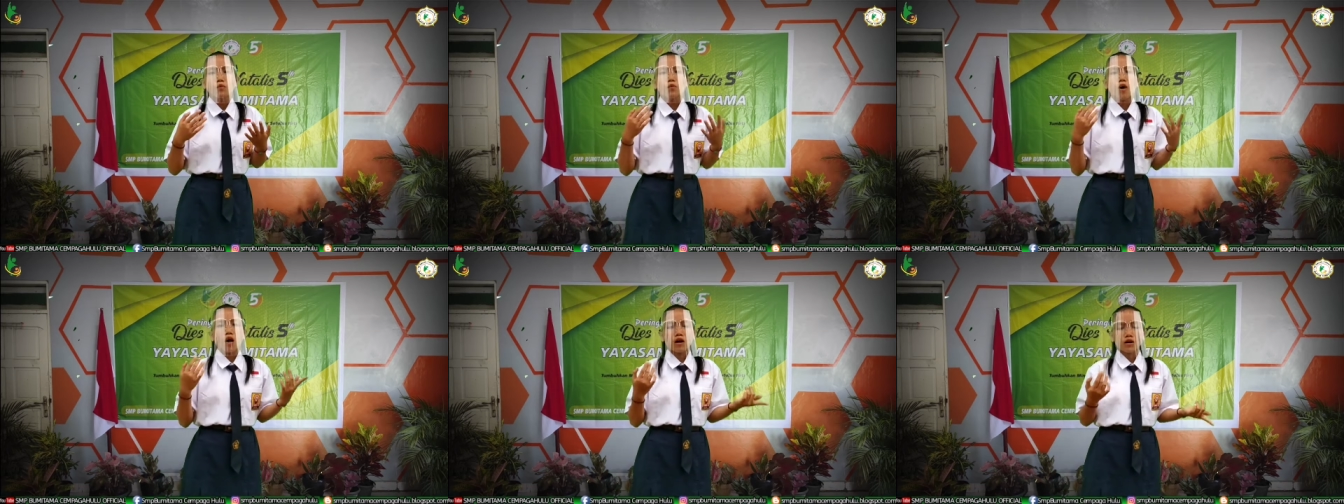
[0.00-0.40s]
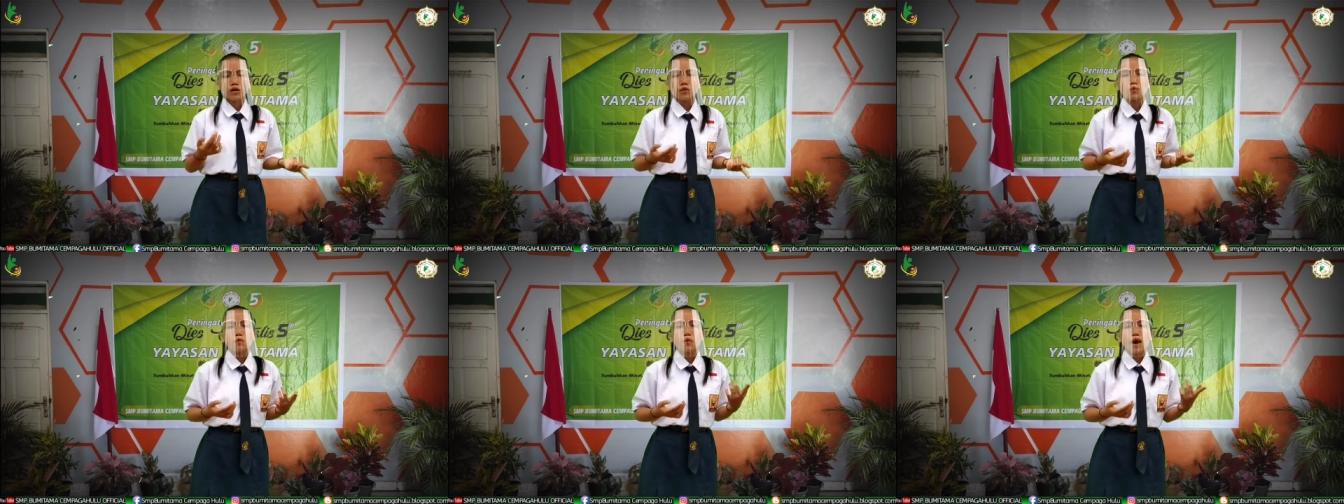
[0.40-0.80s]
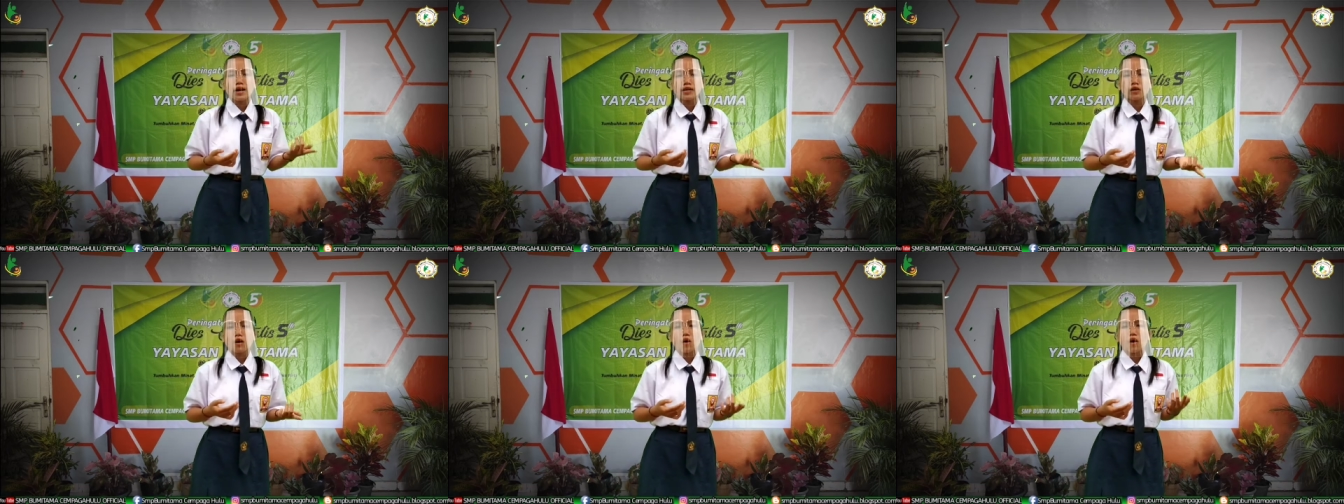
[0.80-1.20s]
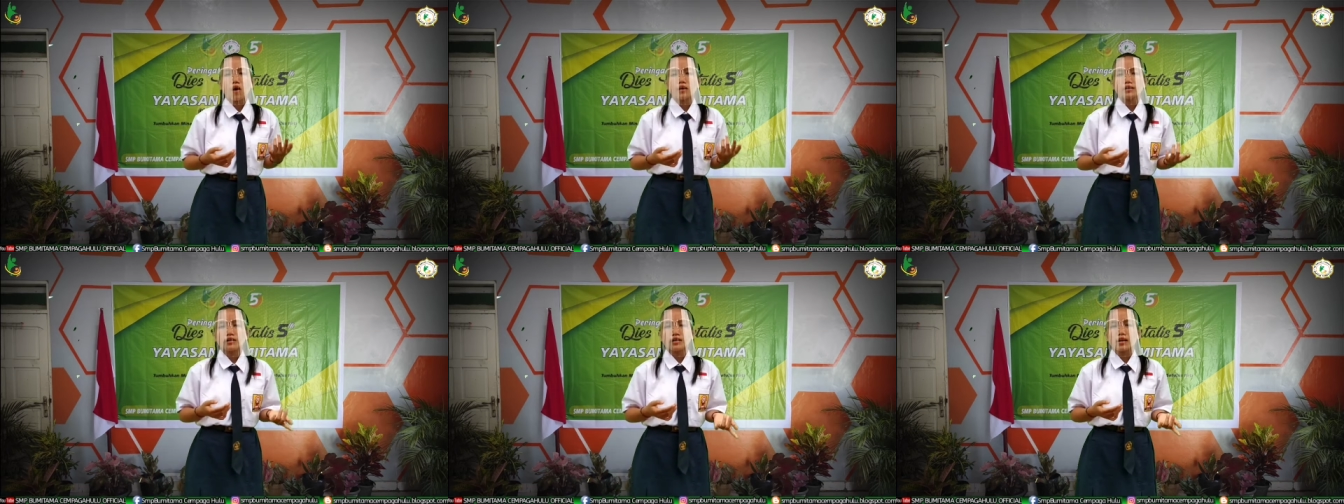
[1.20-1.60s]
work while
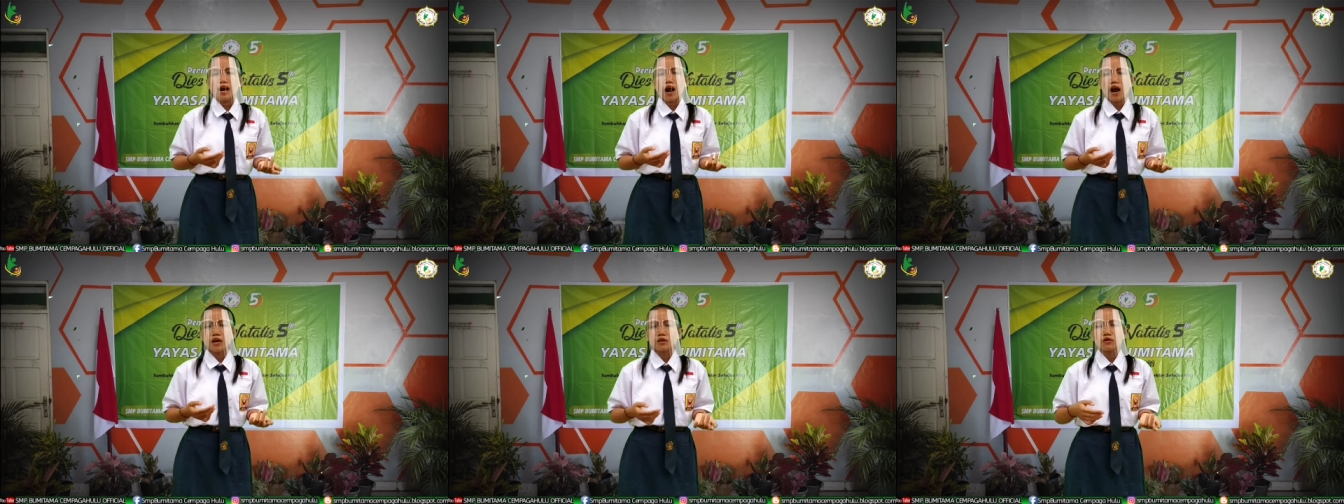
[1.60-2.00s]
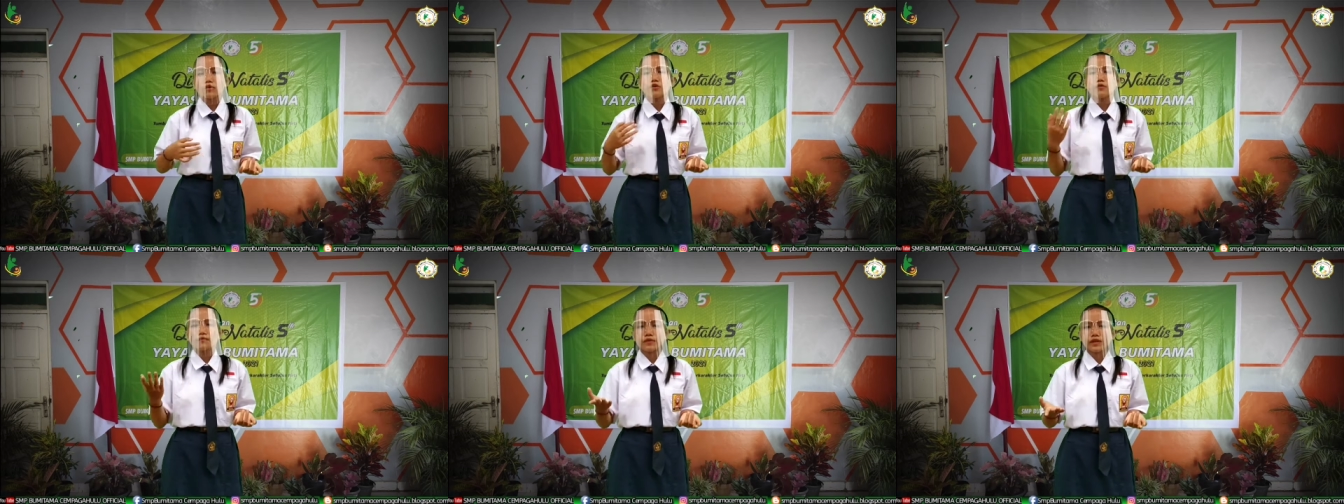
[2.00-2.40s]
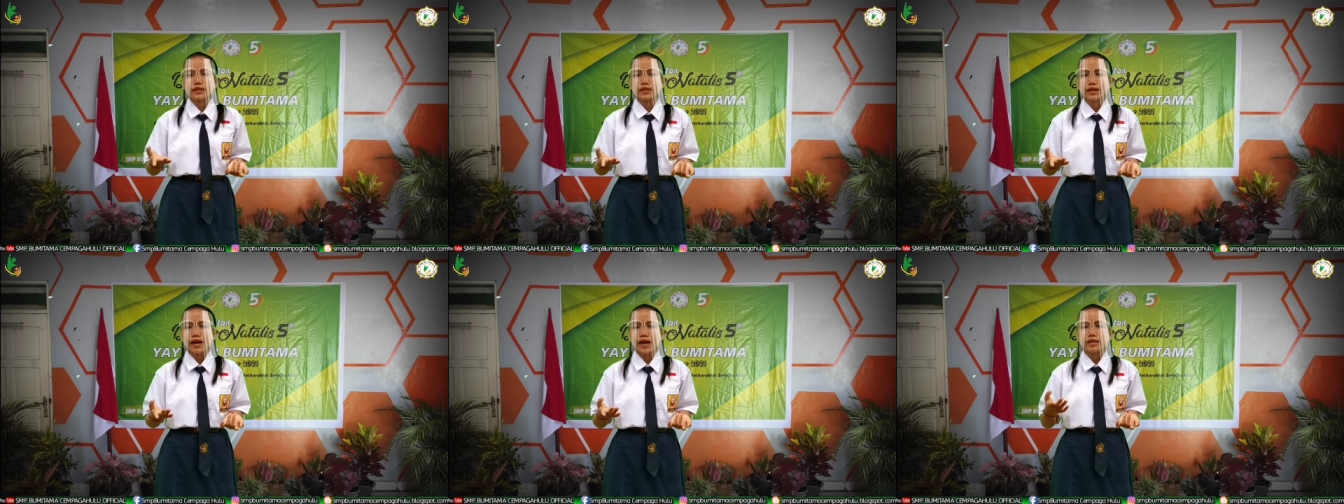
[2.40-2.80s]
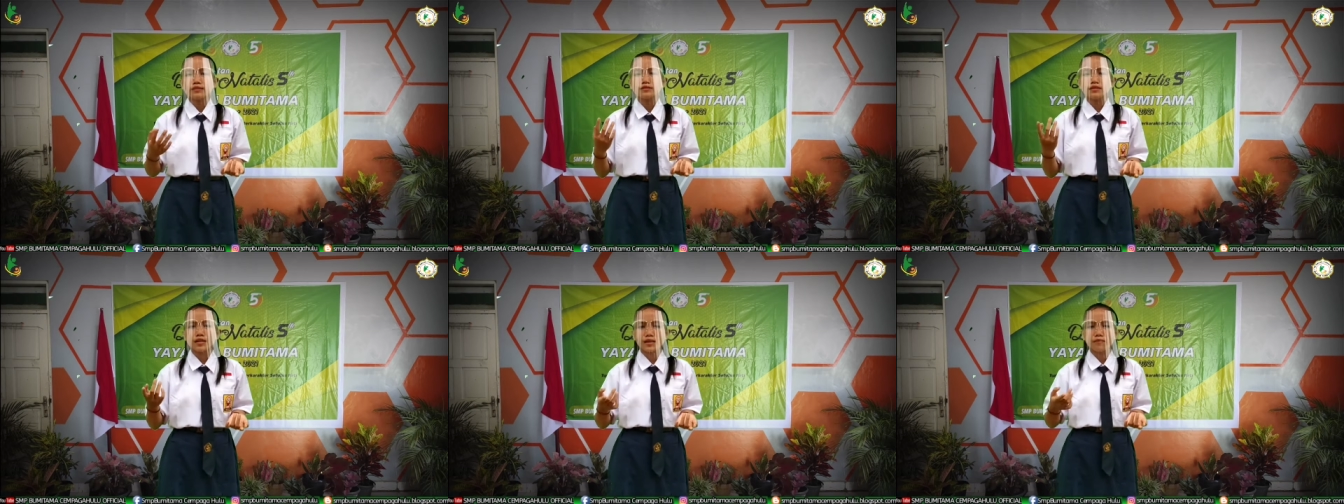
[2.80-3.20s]
others are loving,
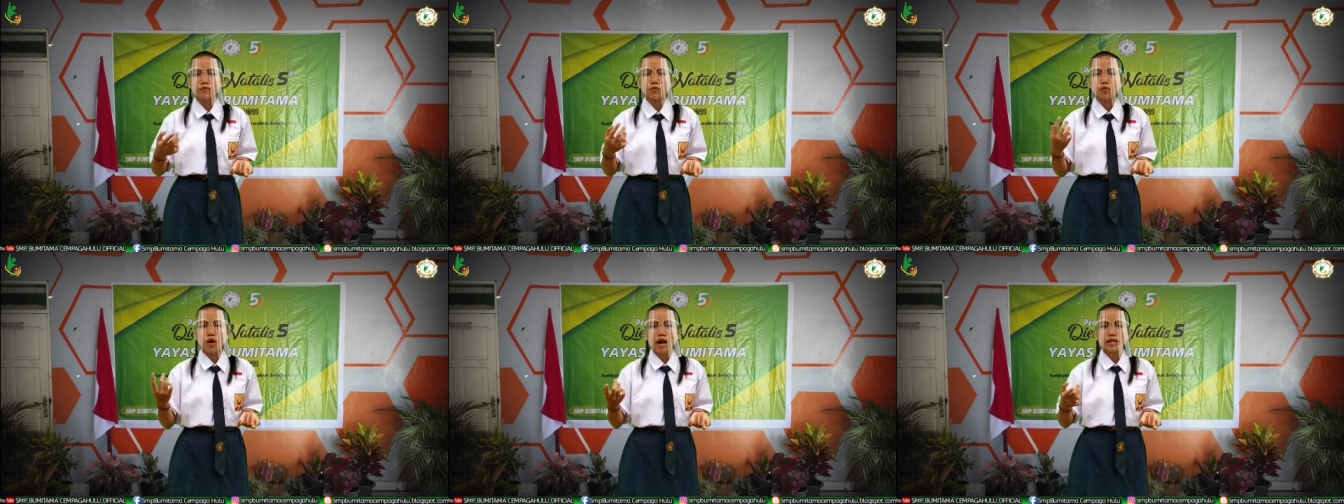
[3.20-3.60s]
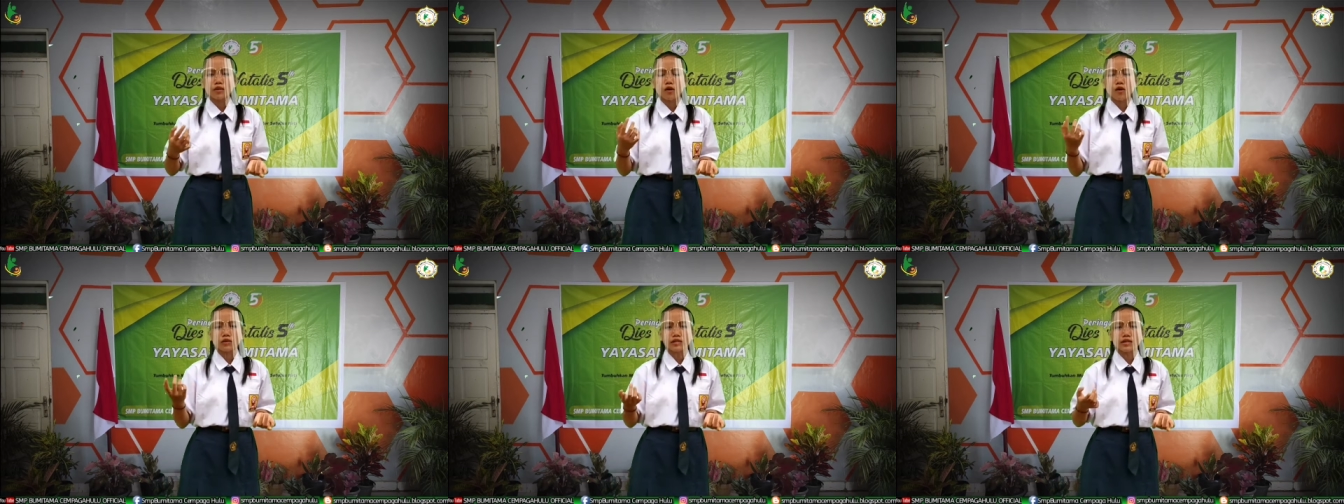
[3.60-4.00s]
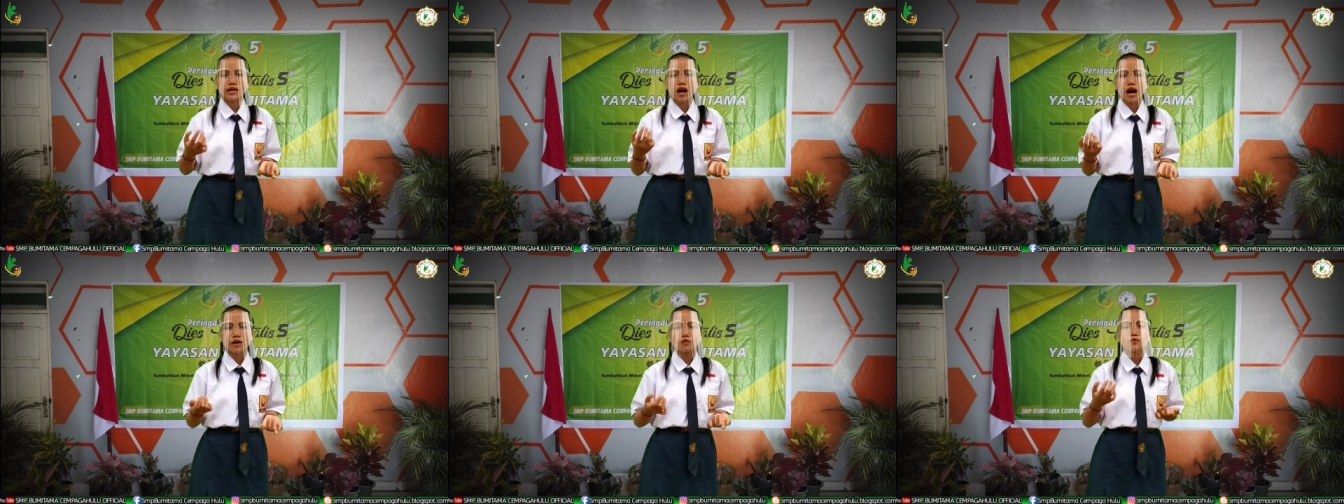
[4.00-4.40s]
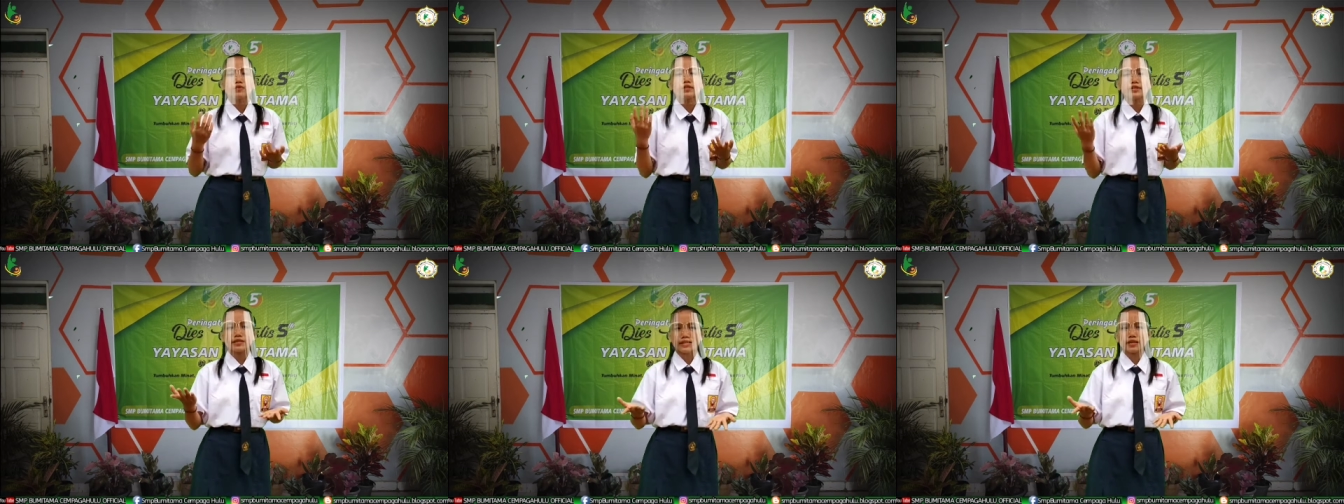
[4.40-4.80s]
and dream while others are
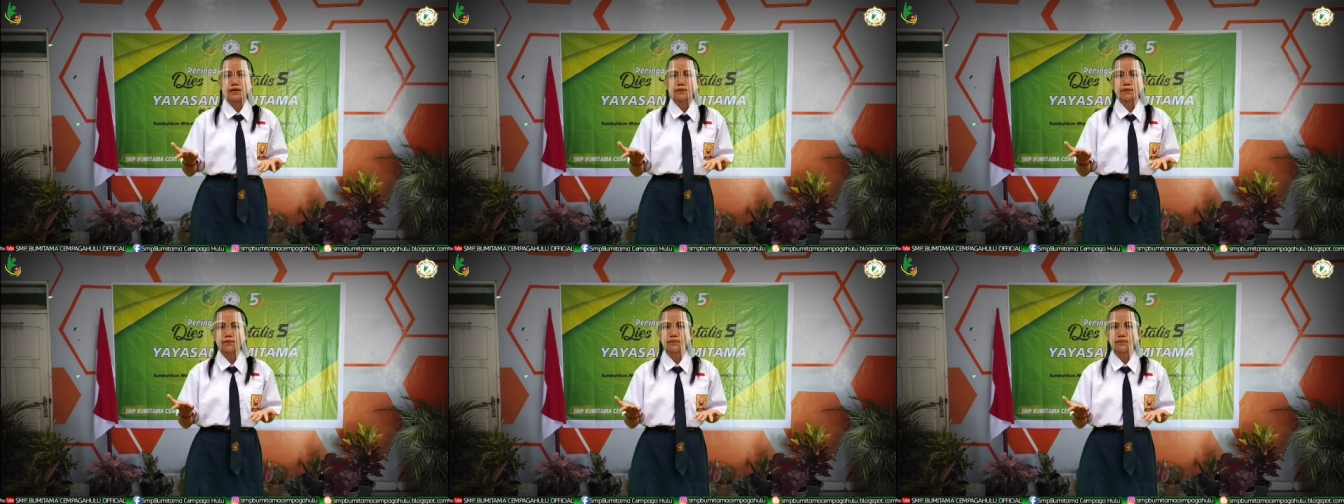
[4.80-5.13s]
wishing.